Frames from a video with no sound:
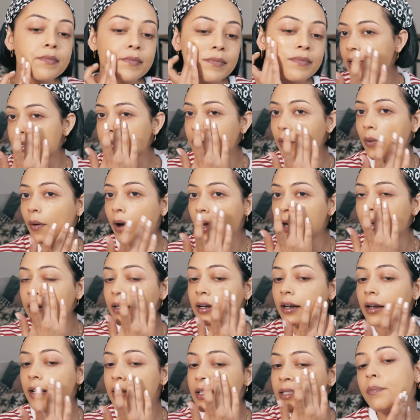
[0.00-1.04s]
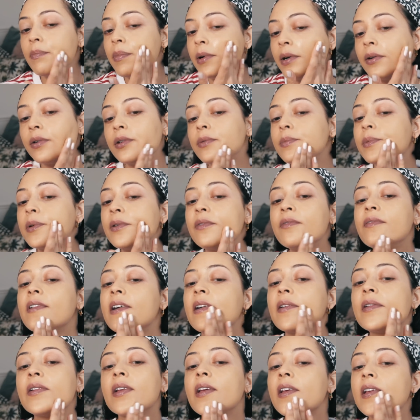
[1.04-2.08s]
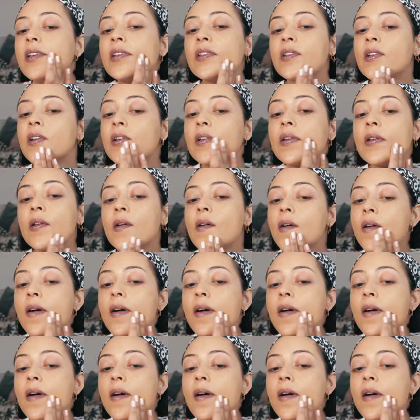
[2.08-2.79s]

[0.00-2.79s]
It's quite a nice buildable foundation.